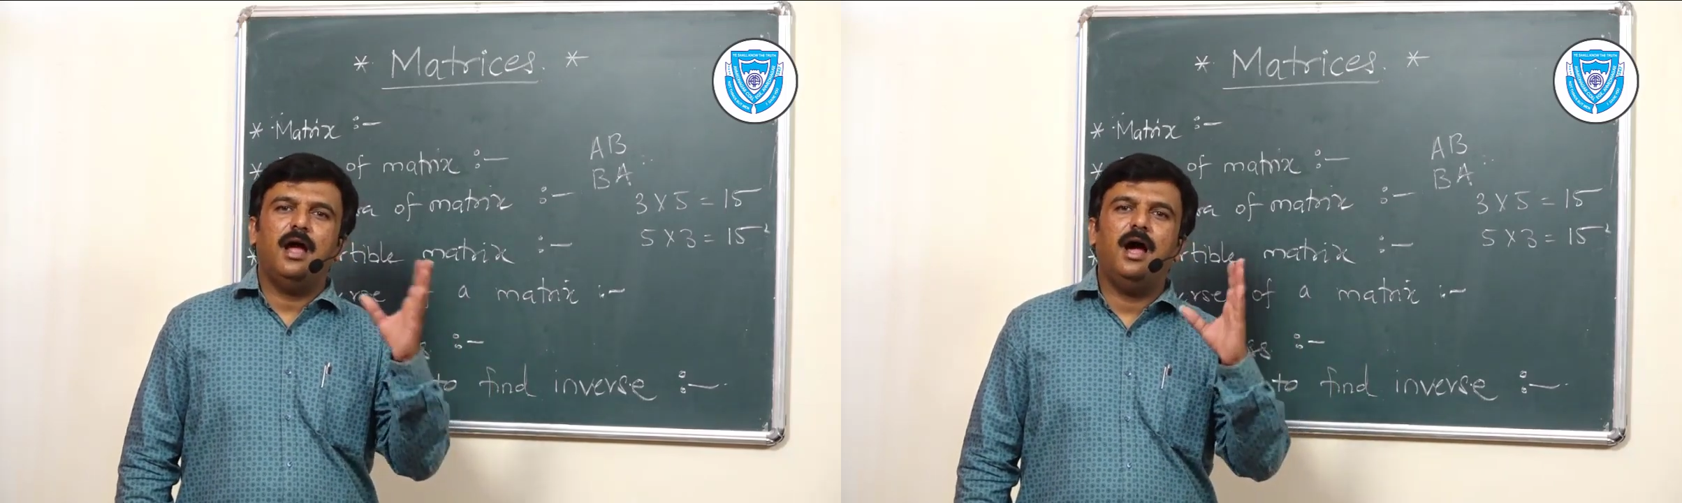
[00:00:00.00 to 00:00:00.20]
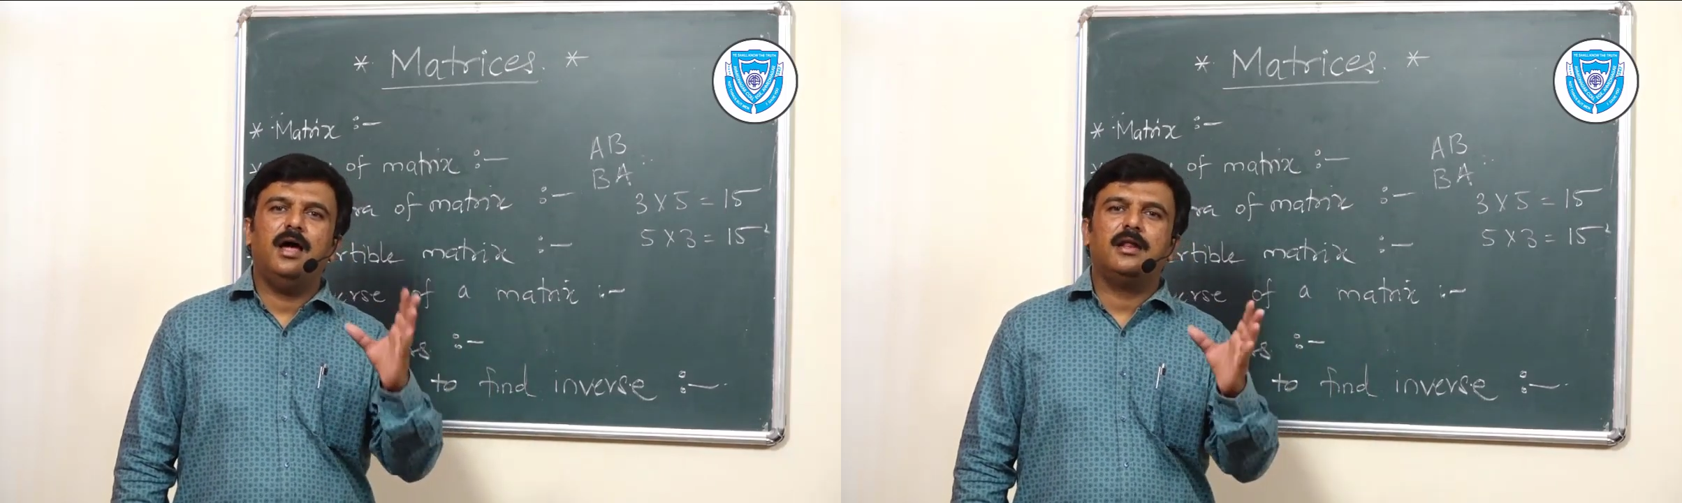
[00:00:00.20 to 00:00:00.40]

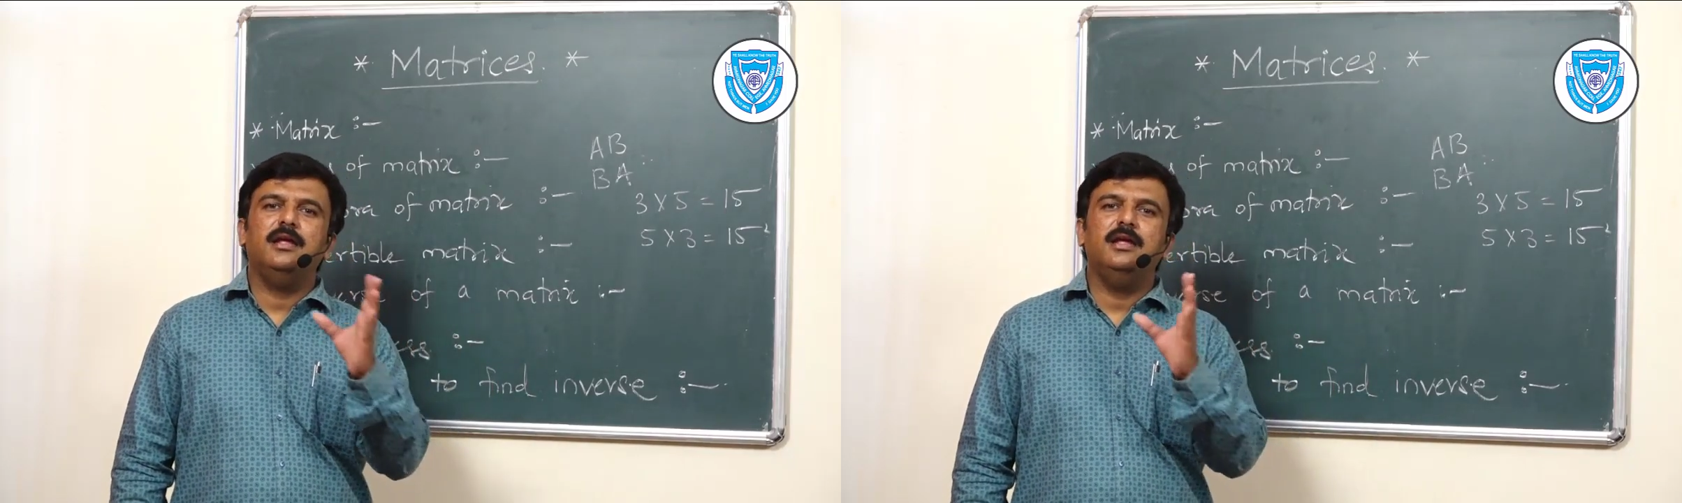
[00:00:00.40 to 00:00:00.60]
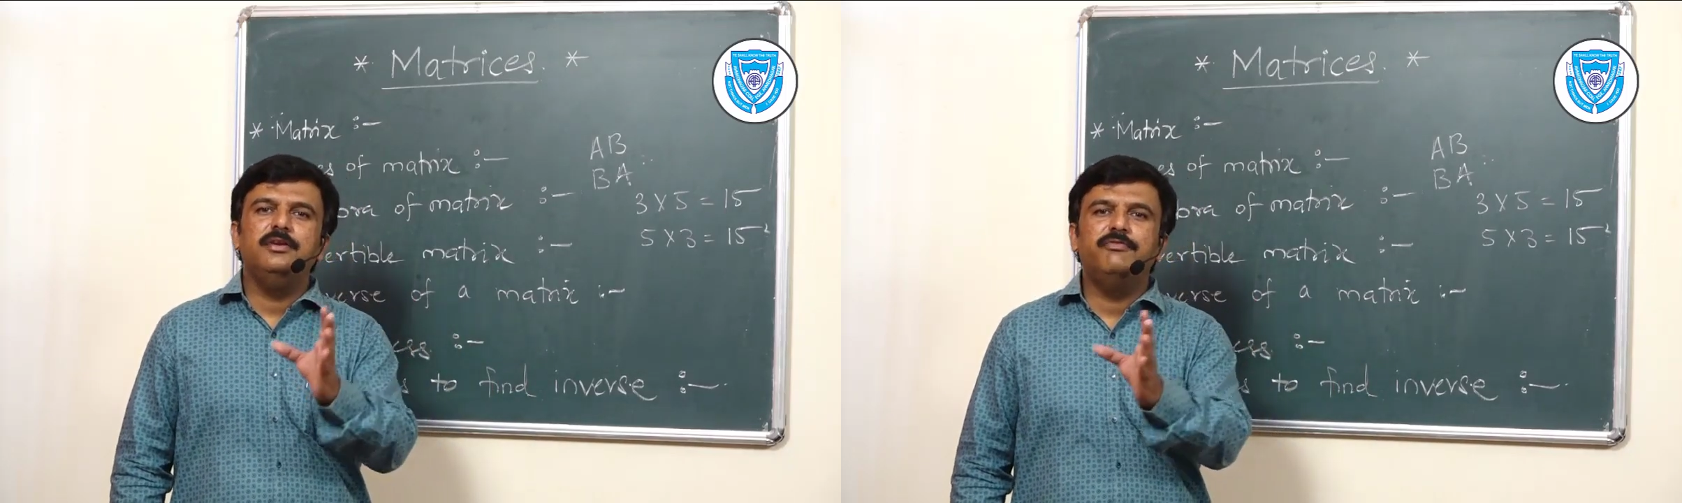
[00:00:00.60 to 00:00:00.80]

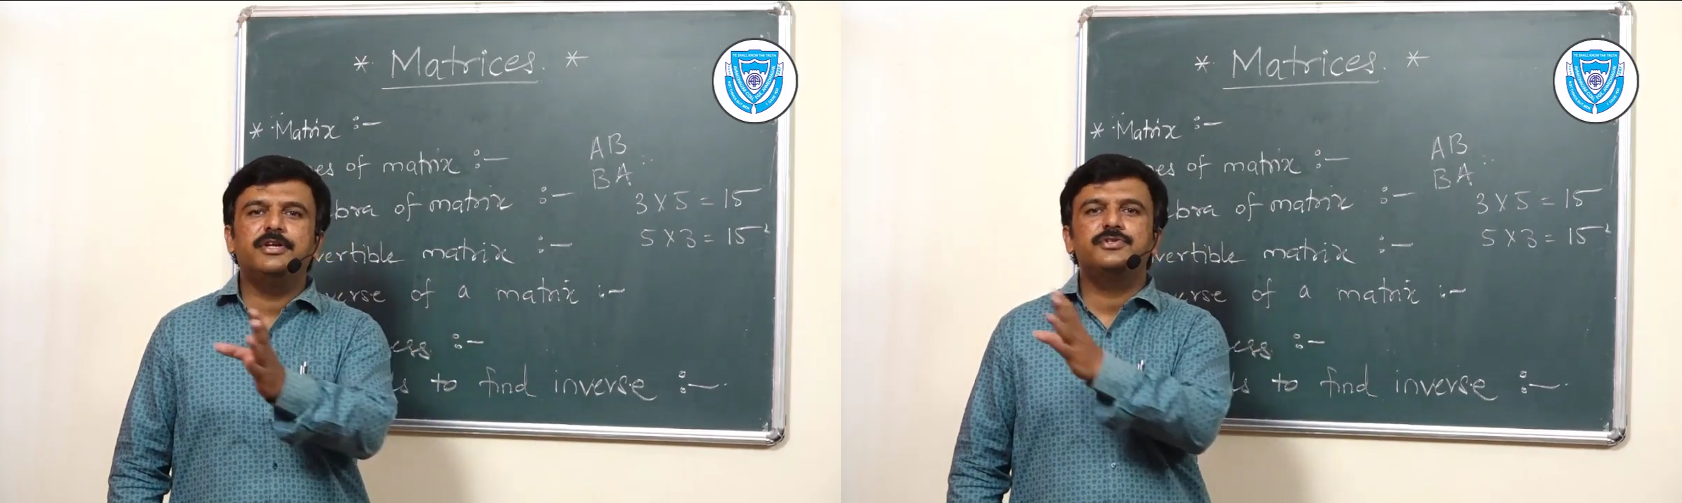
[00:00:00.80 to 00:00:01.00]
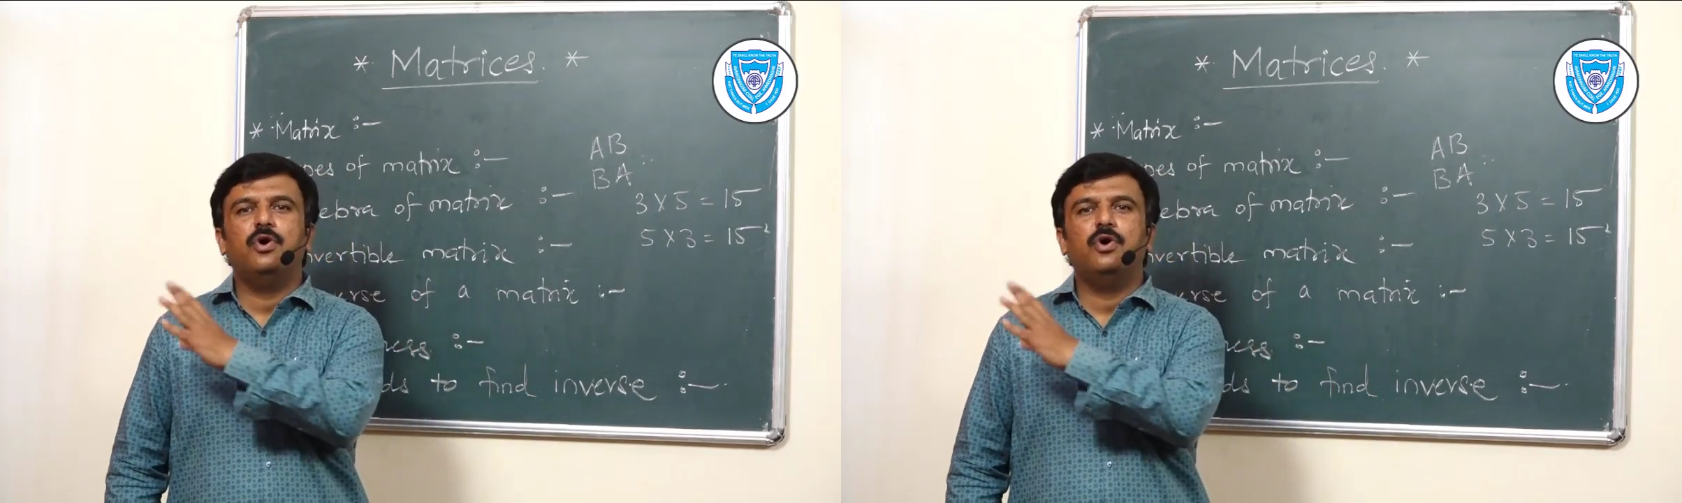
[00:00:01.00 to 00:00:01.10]
are inverse